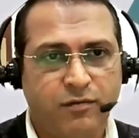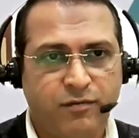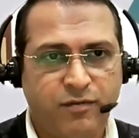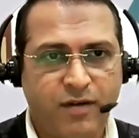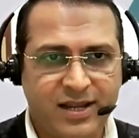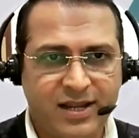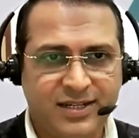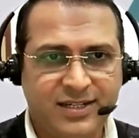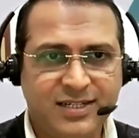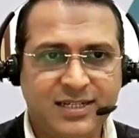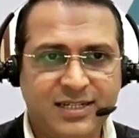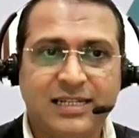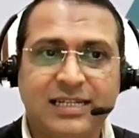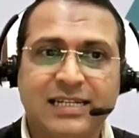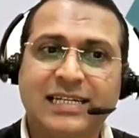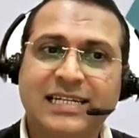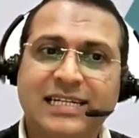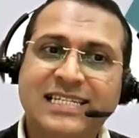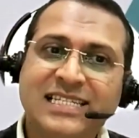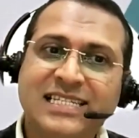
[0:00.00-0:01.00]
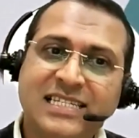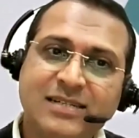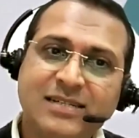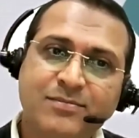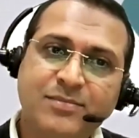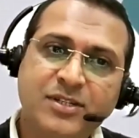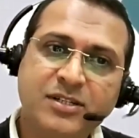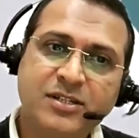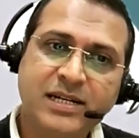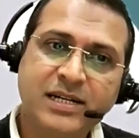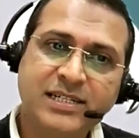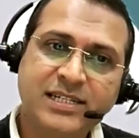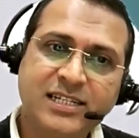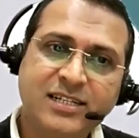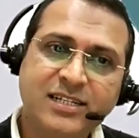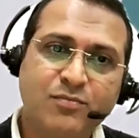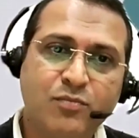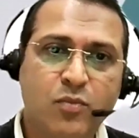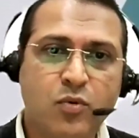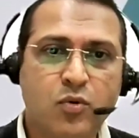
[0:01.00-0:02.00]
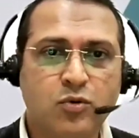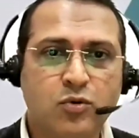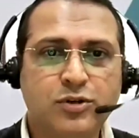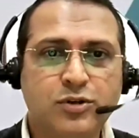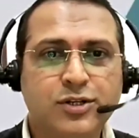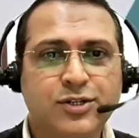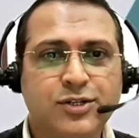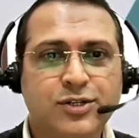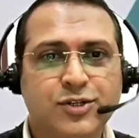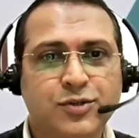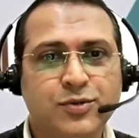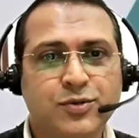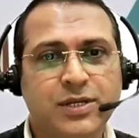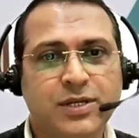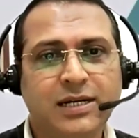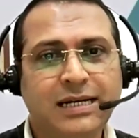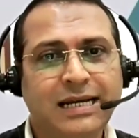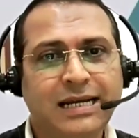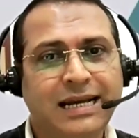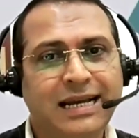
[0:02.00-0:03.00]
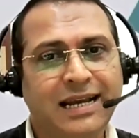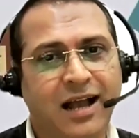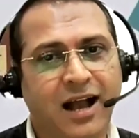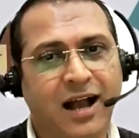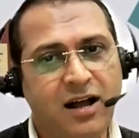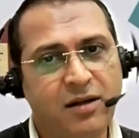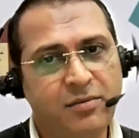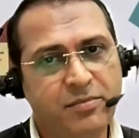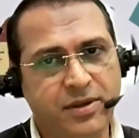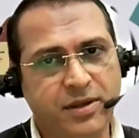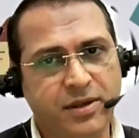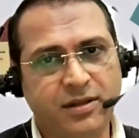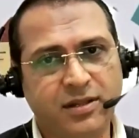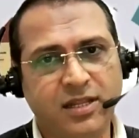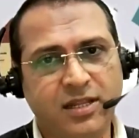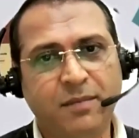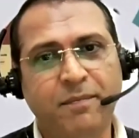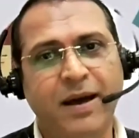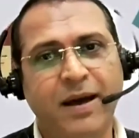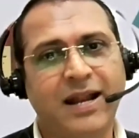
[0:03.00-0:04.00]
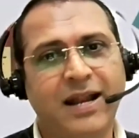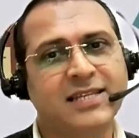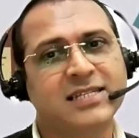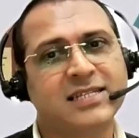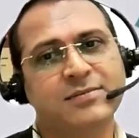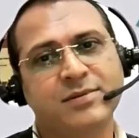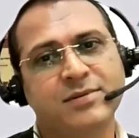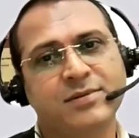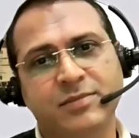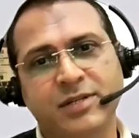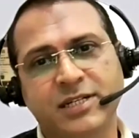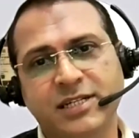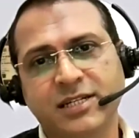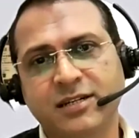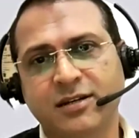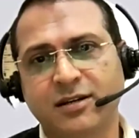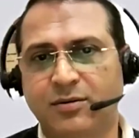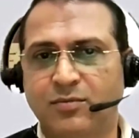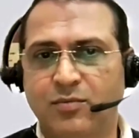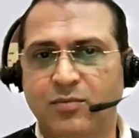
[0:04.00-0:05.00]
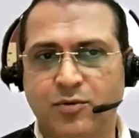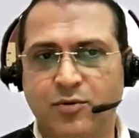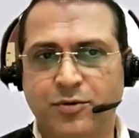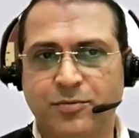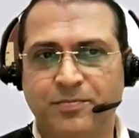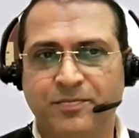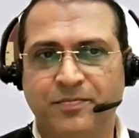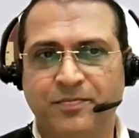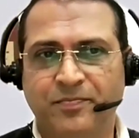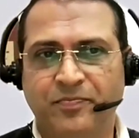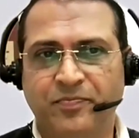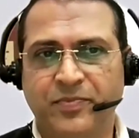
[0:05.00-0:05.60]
fight symptomatic mode to the calming the parasympathetic mode.